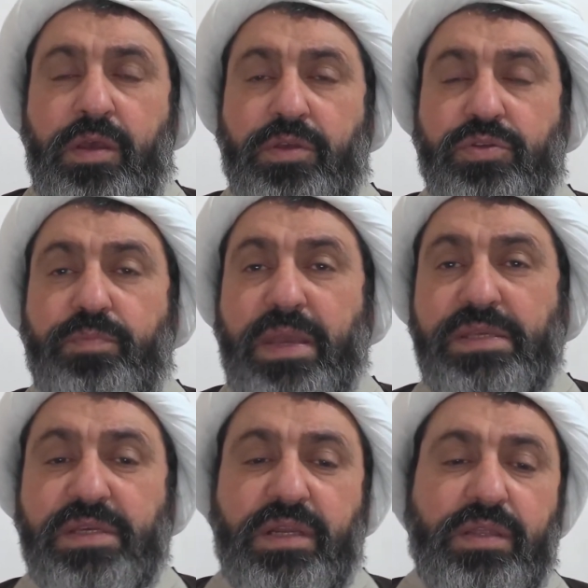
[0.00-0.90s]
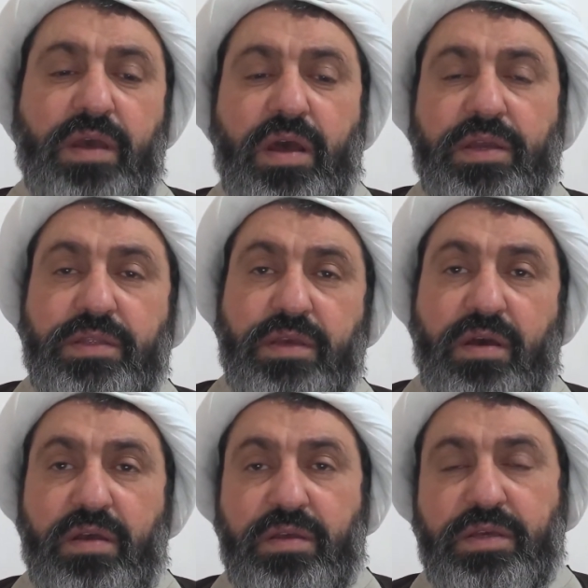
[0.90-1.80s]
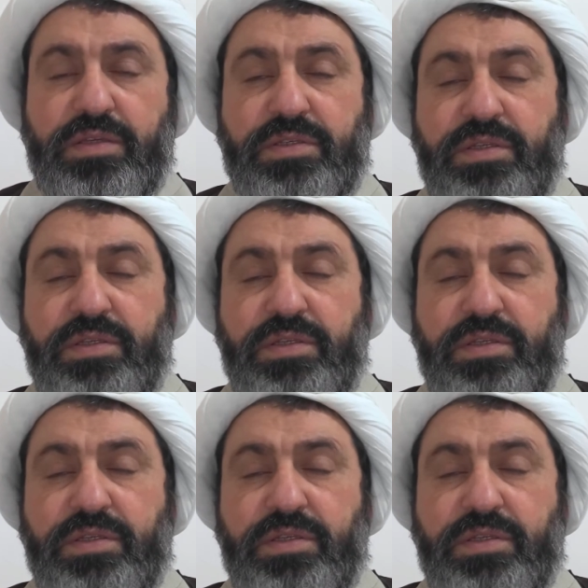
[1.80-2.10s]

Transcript: So basically the idea is